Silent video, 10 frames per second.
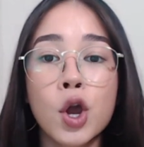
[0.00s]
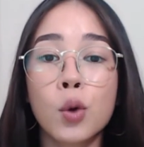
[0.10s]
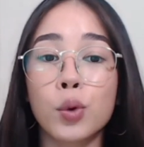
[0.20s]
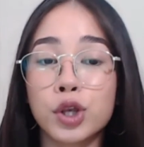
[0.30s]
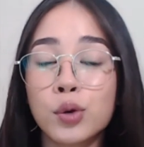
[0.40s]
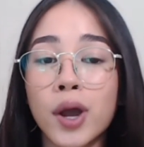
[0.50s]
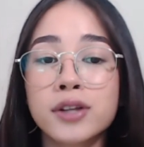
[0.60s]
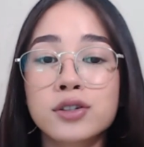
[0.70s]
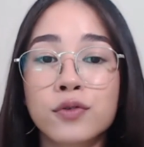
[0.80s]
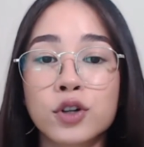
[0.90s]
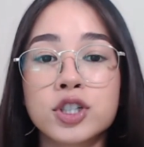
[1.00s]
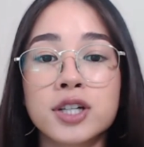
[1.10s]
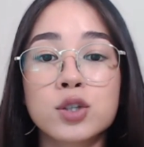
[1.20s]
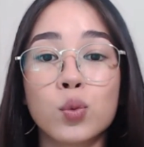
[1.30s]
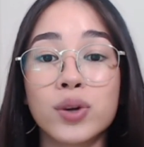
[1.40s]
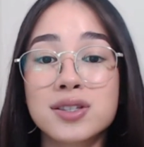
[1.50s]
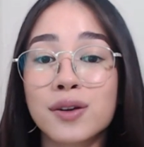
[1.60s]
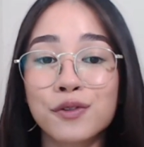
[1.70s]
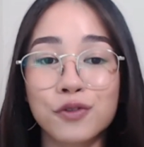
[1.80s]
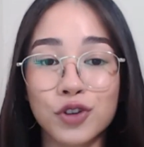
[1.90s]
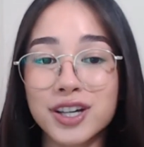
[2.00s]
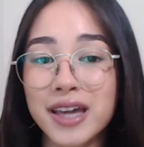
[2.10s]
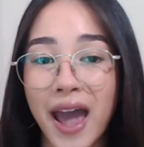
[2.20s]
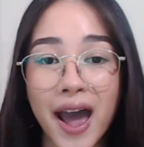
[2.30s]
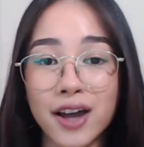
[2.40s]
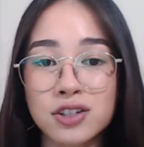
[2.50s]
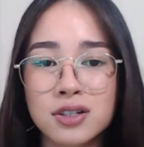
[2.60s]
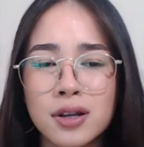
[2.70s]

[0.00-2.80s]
where you enter for a chance to win some free cash.